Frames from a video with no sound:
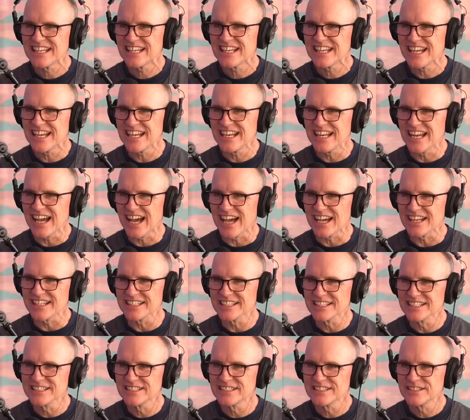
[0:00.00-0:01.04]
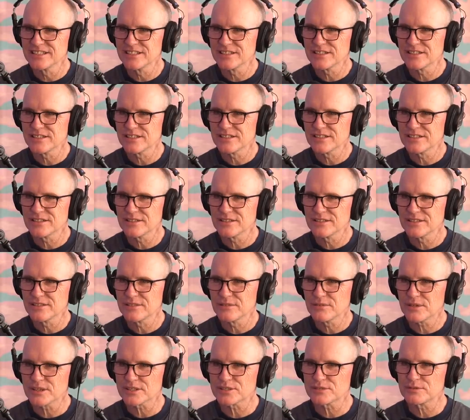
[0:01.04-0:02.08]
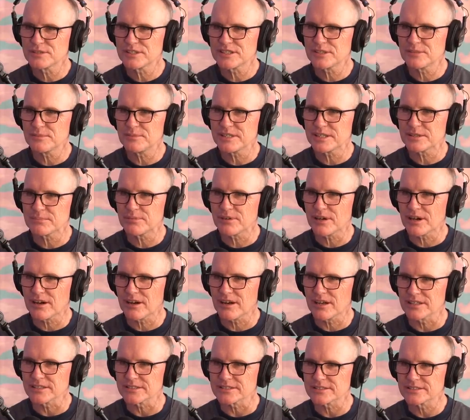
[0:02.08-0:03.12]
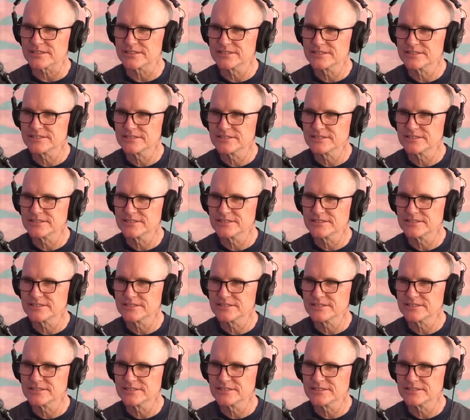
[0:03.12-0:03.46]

"Hey, lad, what's with the big paws?"